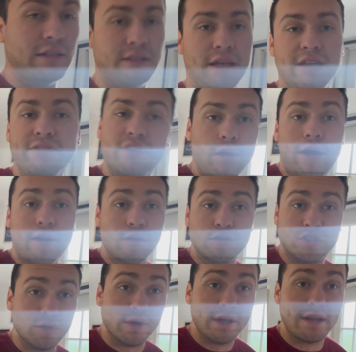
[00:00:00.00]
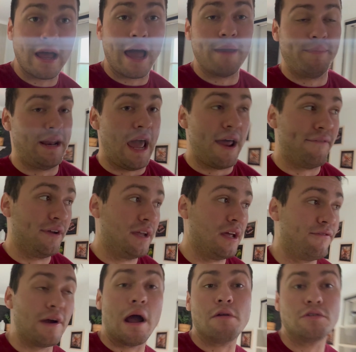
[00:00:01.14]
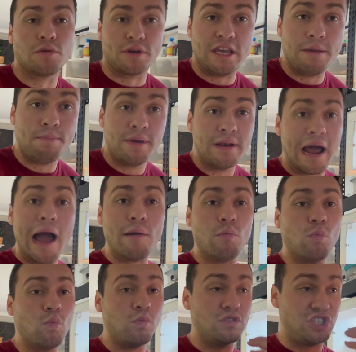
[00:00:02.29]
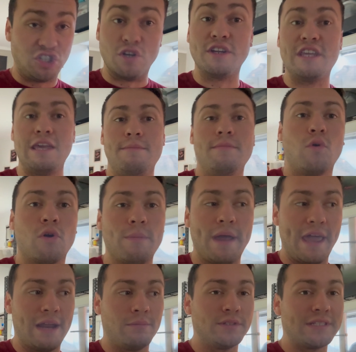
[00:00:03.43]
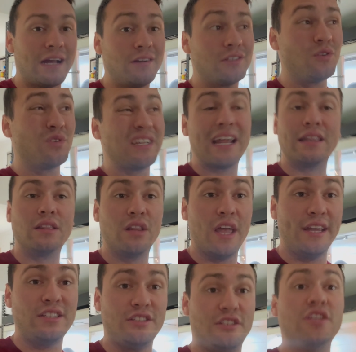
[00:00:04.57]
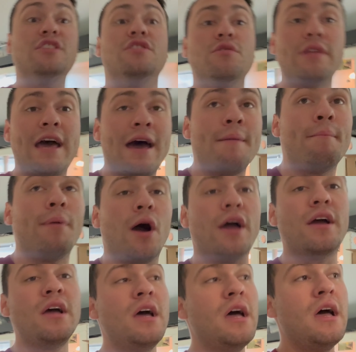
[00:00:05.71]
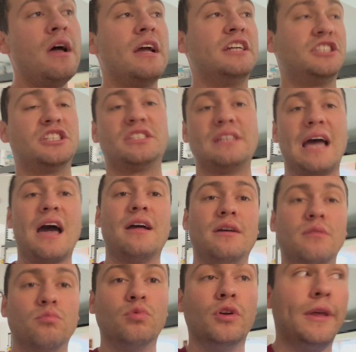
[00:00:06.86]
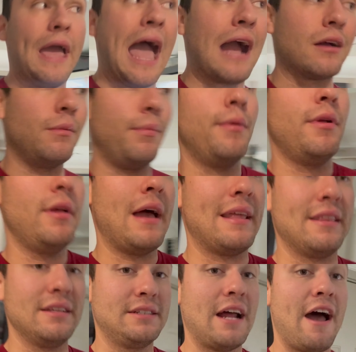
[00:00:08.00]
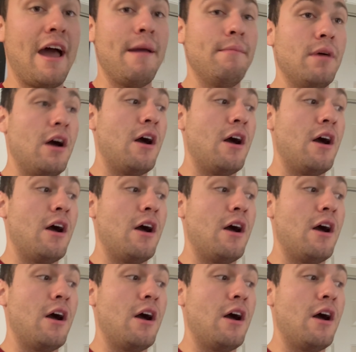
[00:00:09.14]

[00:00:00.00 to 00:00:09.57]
even though I don't do it, I'm an advocate for outdoor keeping. I should keep more of my animals outdoors. I'd like to do that, but it's just not really applicable at this time.